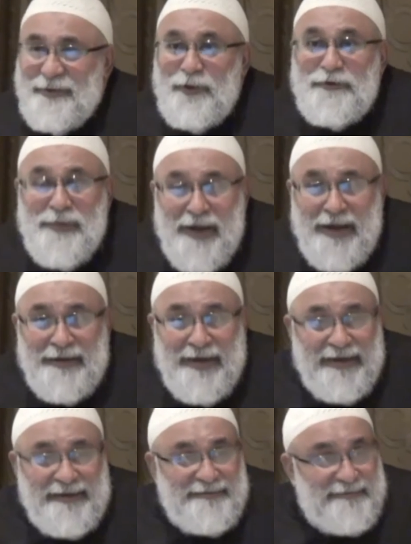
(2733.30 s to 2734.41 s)
Old man,
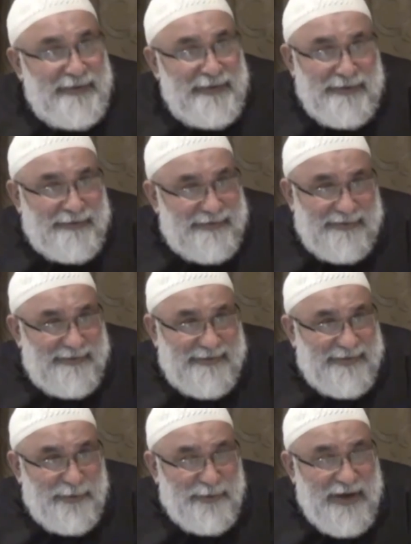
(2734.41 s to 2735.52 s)
I think
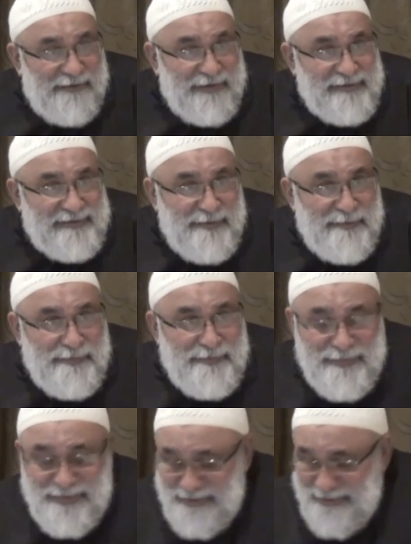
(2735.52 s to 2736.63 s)
you're having
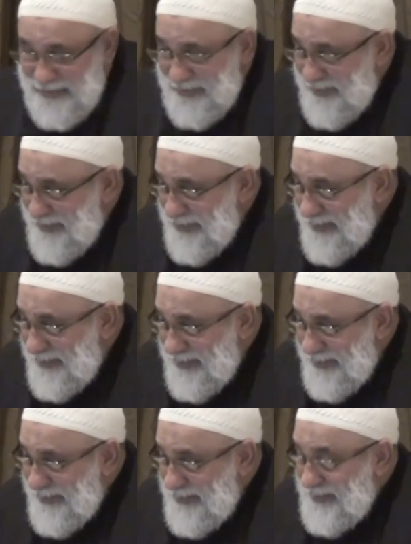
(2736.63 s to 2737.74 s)
some
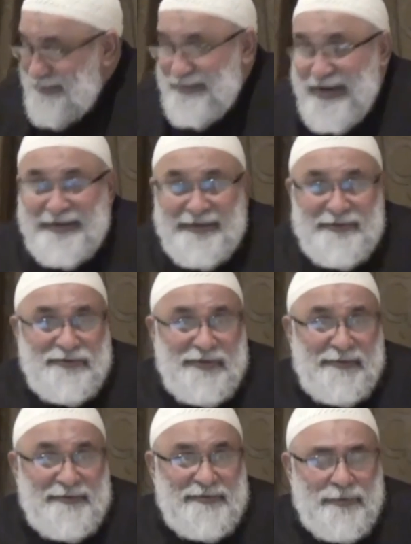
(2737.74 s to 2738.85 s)
satanic
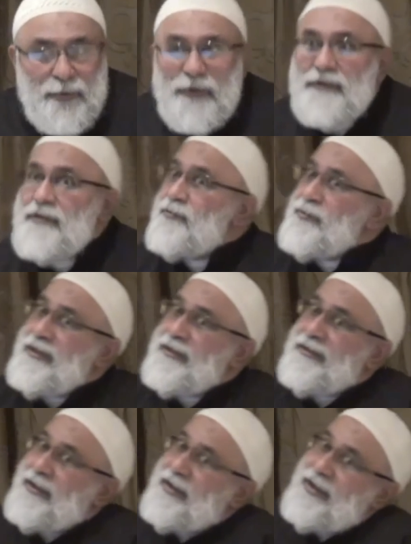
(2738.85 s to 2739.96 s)
dreams. What do you mean?